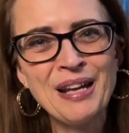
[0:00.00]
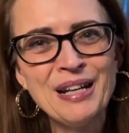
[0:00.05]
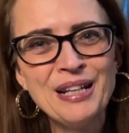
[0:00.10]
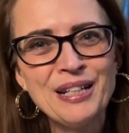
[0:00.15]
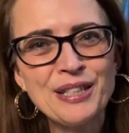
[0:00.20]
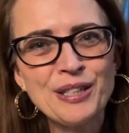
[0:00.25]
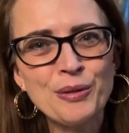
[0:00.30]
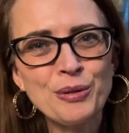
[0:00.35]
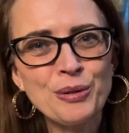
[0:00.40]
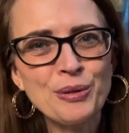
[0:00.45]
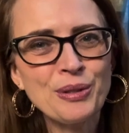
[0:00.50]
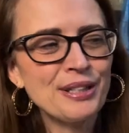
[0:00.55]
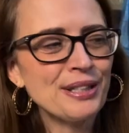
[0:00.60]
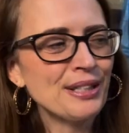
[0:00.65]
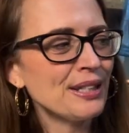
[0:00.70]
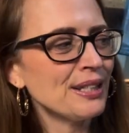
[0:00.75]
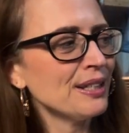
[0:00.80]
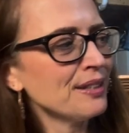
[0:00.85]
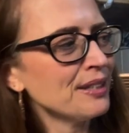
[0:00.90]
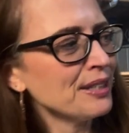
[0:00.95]
So you can
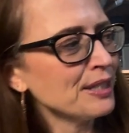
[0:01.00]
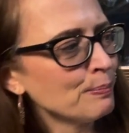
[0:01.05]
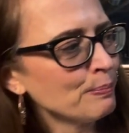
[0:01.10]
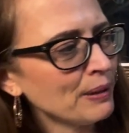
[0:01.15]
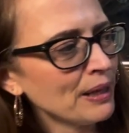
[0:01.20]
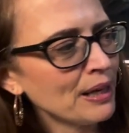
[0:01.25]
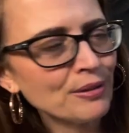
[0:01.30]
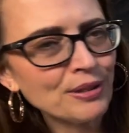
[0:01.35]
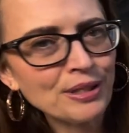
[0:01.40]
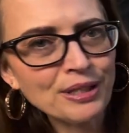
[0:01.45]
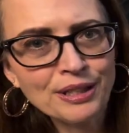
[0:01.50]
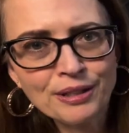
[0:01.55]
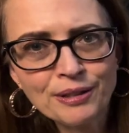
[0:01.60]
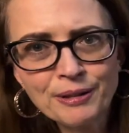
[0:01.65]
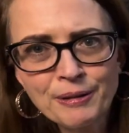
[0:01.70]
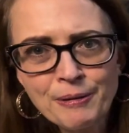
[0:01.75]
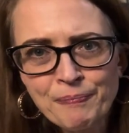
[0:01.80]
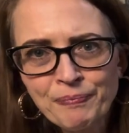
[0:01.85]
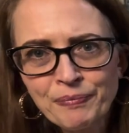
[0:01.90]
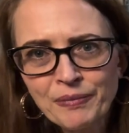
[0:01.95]
see this blouse
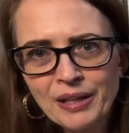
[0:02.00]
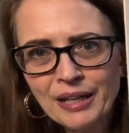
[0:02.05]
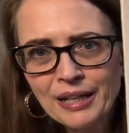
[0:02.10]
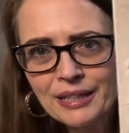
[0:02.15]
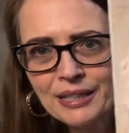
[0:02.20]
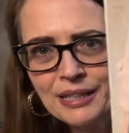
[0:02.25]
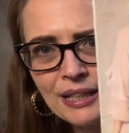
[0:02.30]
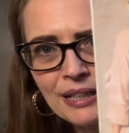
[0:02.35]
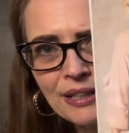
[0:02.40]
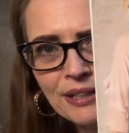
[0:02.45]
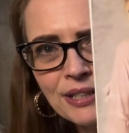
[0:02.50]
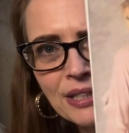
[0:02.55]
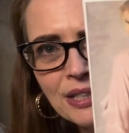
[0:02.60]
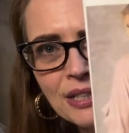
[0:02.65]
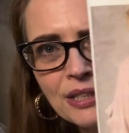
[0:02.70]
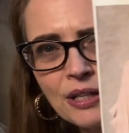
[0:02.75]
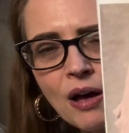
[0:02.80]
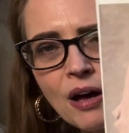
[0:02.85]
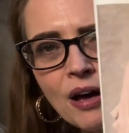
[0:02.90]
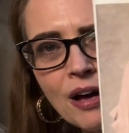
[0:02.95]
here, it's like a
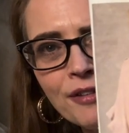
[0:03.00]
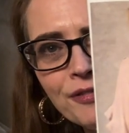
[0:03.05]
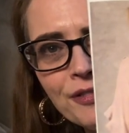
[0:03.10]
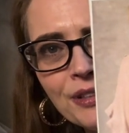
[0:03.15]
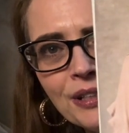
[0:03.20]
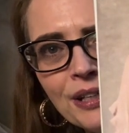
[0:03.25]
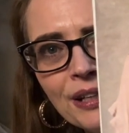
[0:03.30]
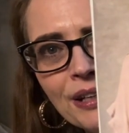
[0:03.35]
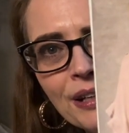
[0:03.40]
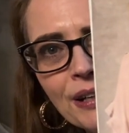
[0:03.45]
soft